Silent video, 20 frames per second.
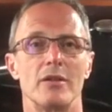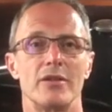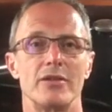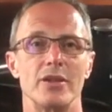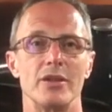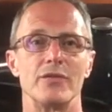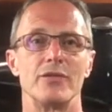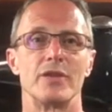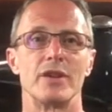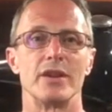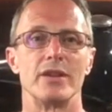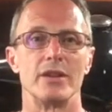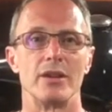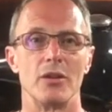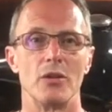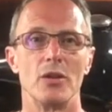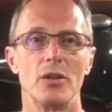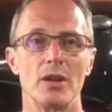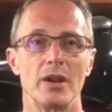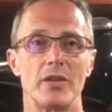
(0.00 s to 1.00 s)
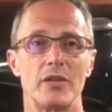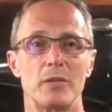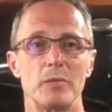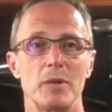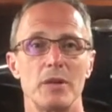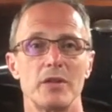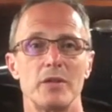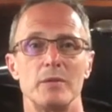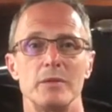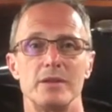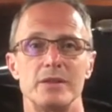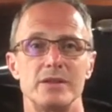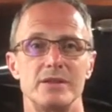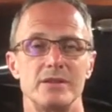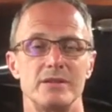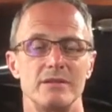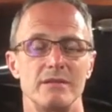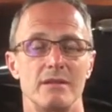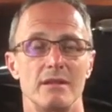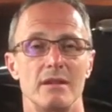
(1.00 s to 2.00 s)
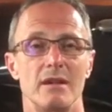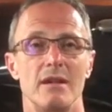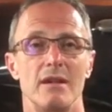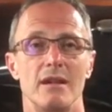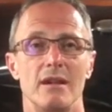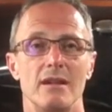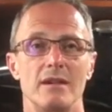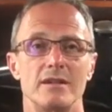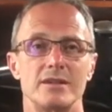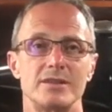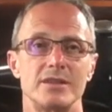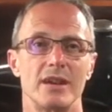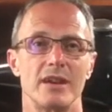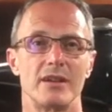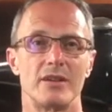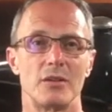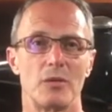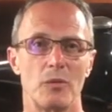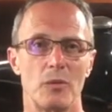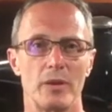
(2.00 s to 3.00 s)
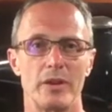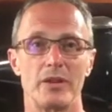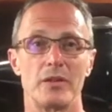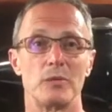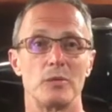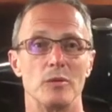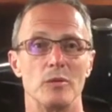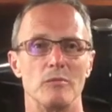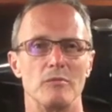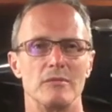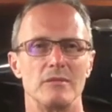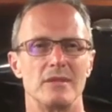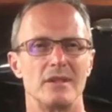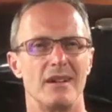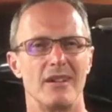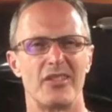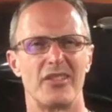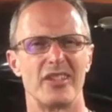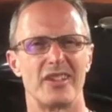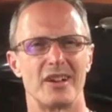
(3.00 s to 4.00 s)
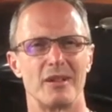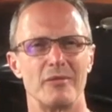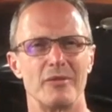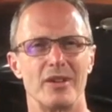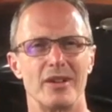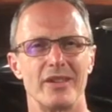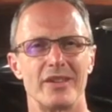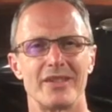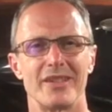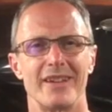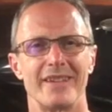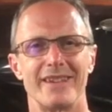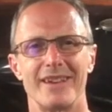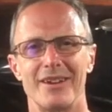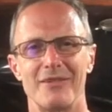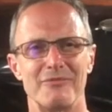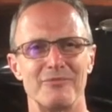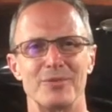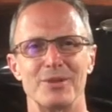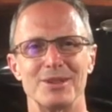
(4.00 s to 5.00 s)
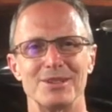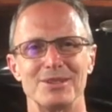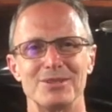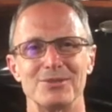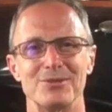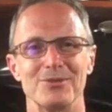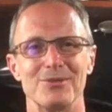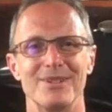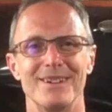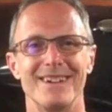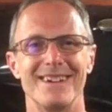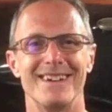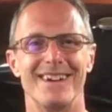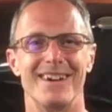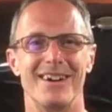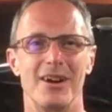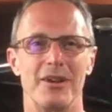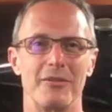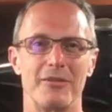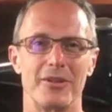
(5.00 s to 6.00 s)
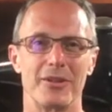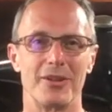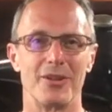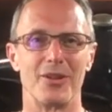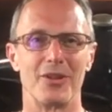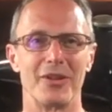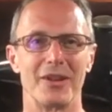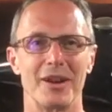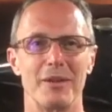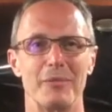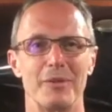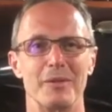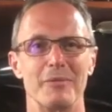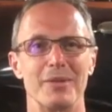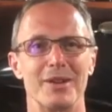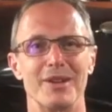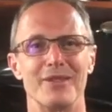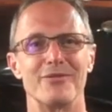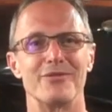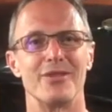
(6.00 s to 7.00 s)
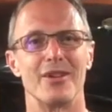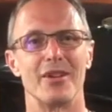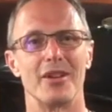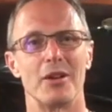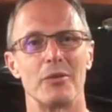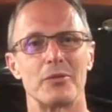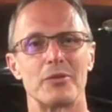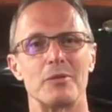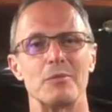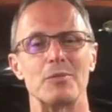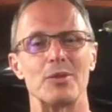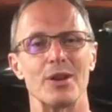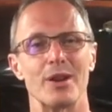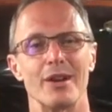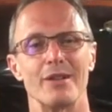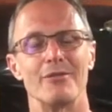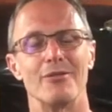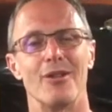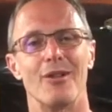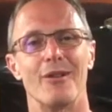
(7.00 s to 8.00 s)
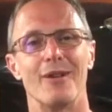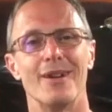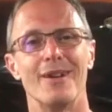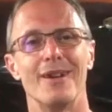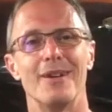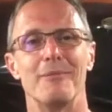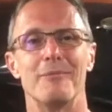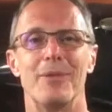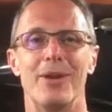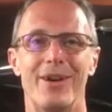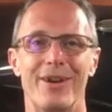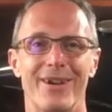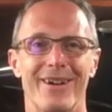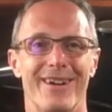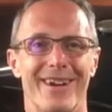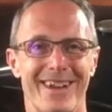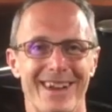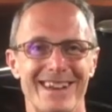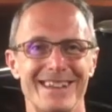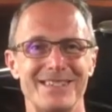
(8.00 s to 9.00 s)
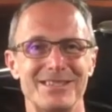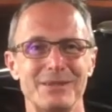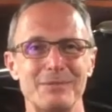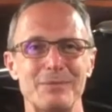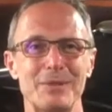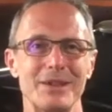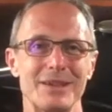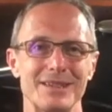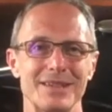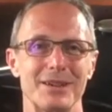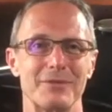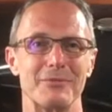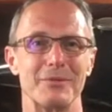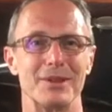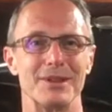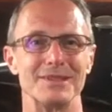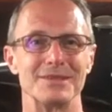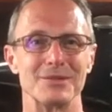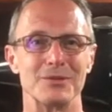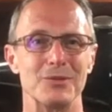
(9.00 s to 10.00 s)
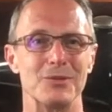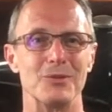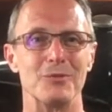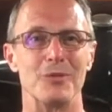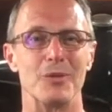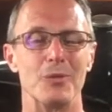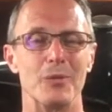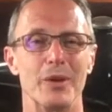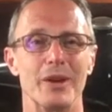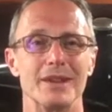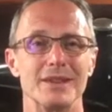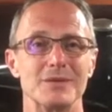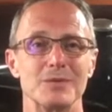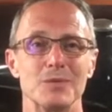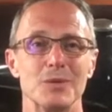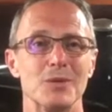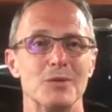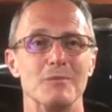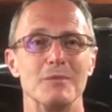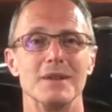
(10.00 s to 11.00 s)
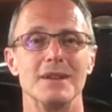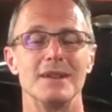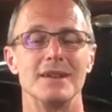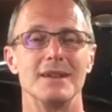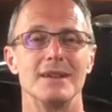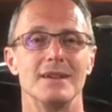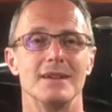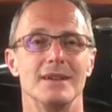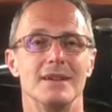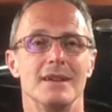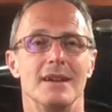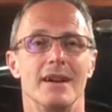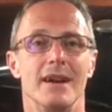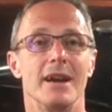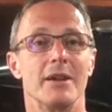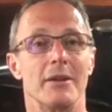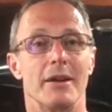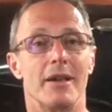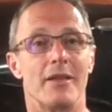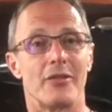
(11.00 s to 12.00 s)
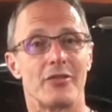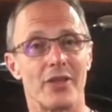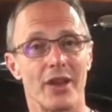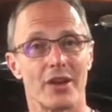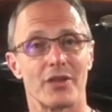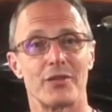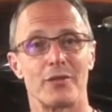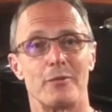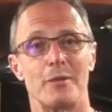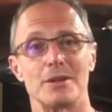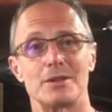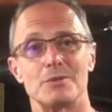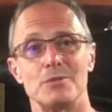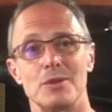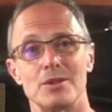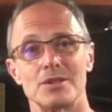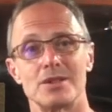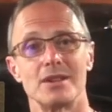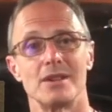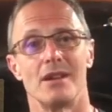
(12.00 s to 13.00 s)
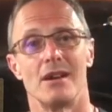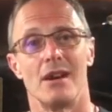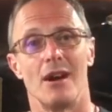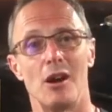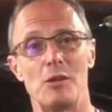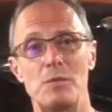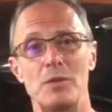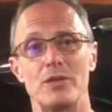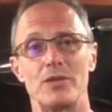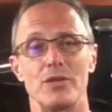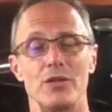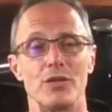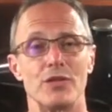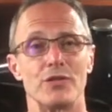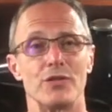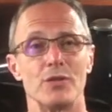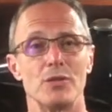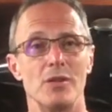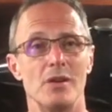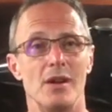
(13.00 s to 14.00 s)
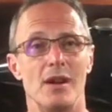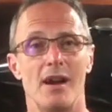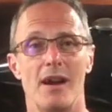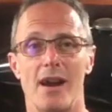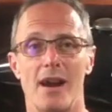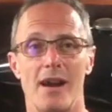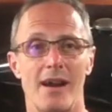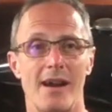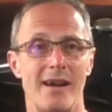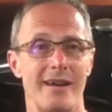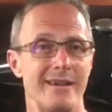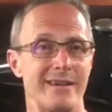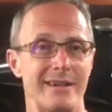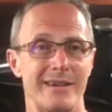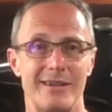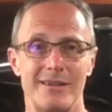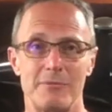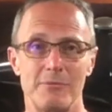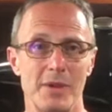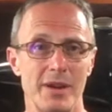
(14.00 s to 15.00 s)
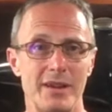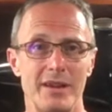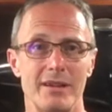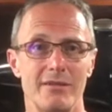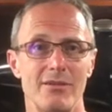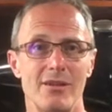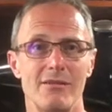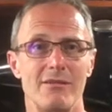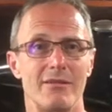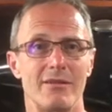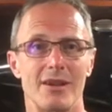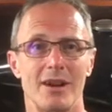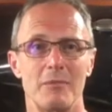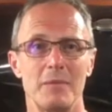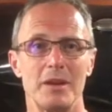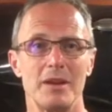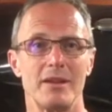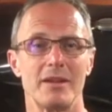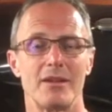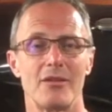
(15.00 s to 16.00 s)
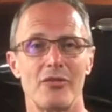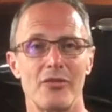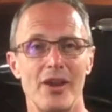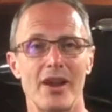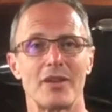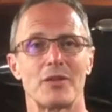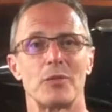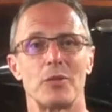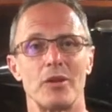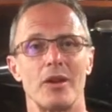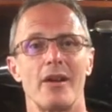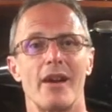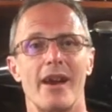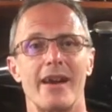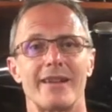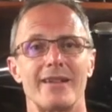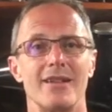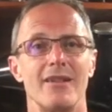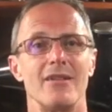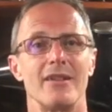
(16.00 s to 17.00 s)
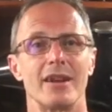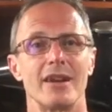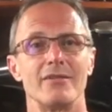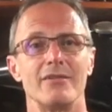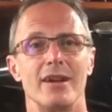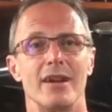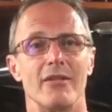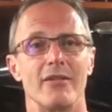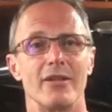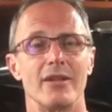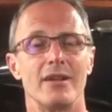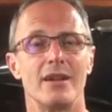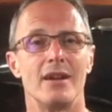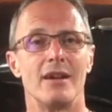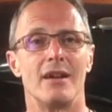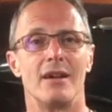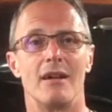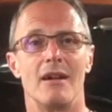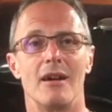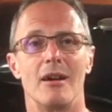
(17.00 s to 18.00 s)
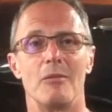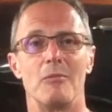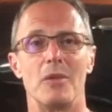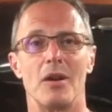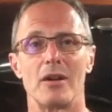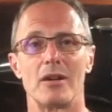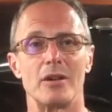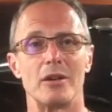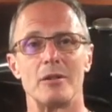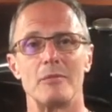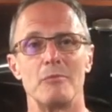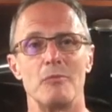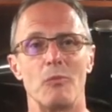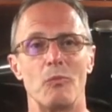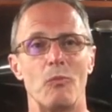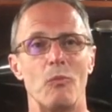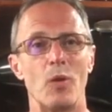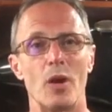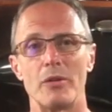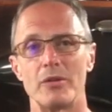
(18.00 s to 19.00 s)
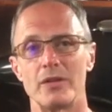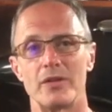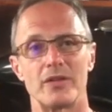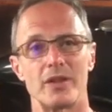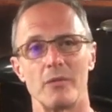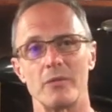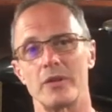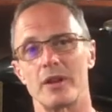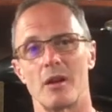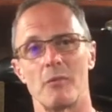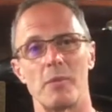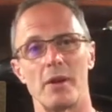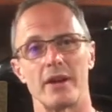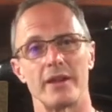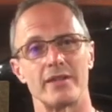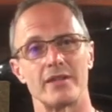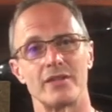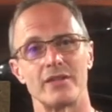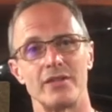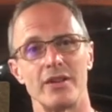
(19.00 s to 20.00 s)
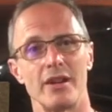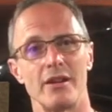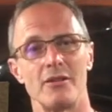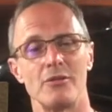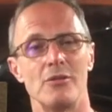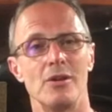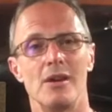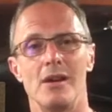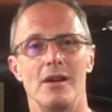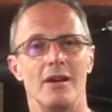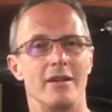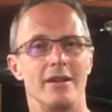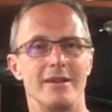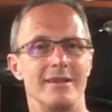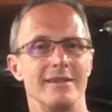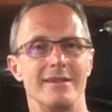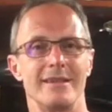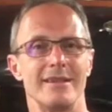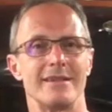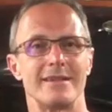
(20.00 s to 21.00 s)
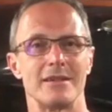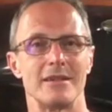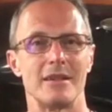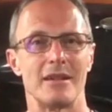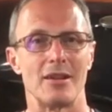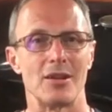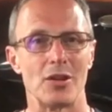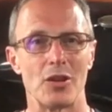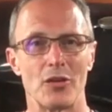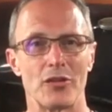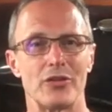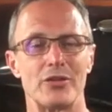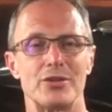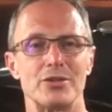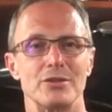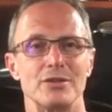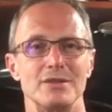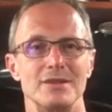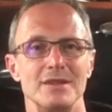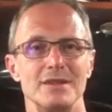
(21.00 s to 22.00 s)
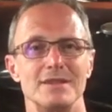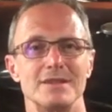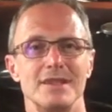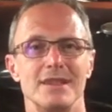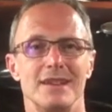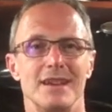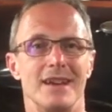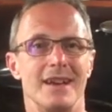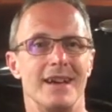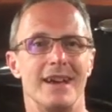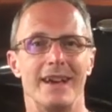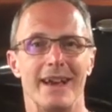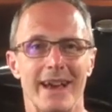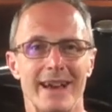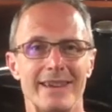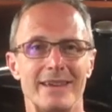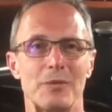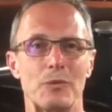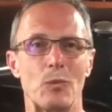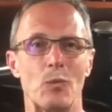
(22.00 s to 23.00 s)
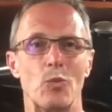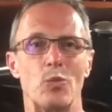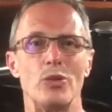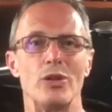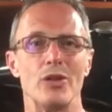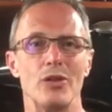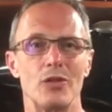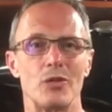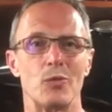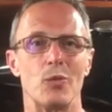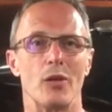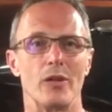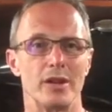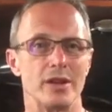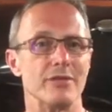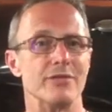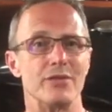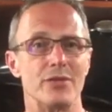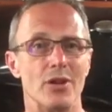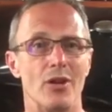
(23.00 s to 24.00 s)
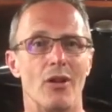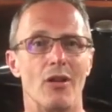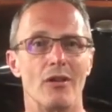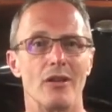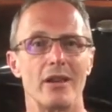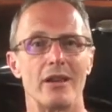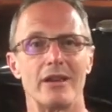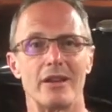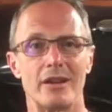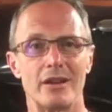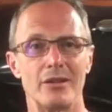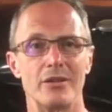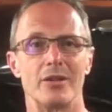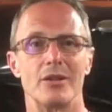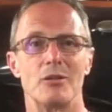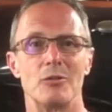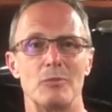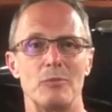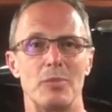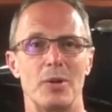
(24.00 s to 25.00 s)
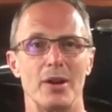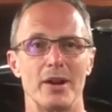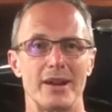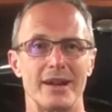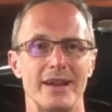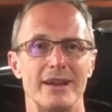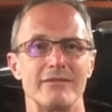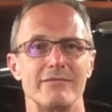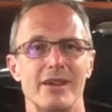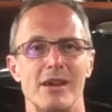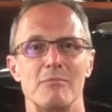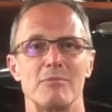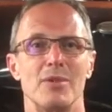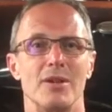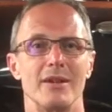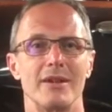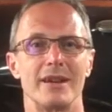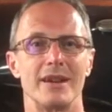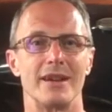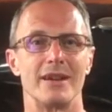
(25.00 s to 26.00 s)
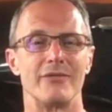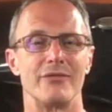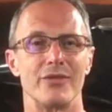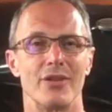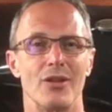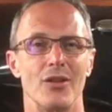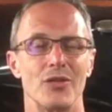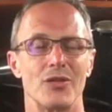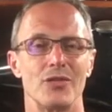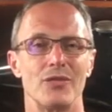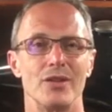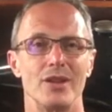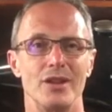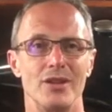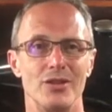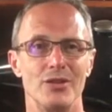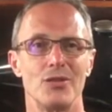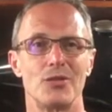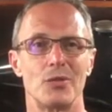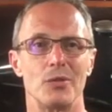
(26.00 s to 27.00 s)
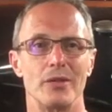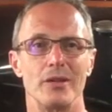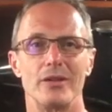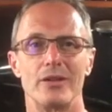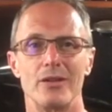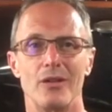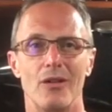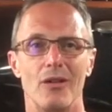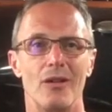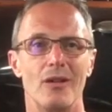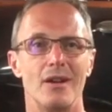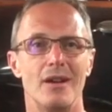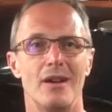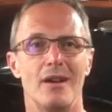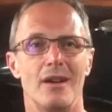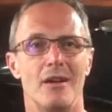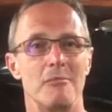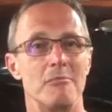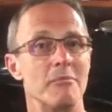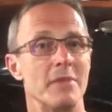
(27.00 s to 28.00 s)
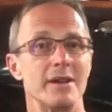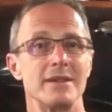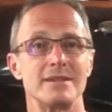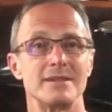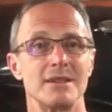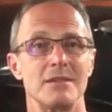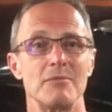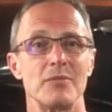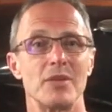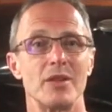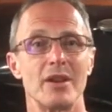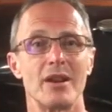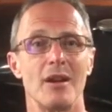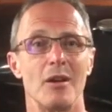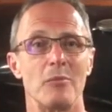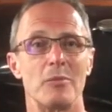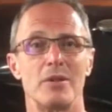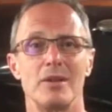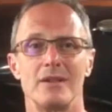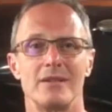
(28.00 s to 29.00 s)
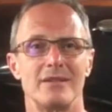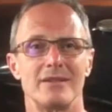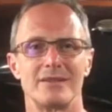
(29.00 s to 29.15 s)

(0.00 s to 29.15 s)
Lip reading: Because don't forget, the oil is supposed to be checked when it's warm. I think I'm right in saying that, I'm pretty sure. I'm going to look it up in a minute and find I was completely wrong, but it should be checked when it's warm. Anyway, thanks very much for watching, hope it's useful, and make your own. I mean, you know, that's what I had lying around. I could have welded something up out of steel. There's lots of choices. It's use what you've got. A good old rat biking philosophy. Use what you've got, make something up.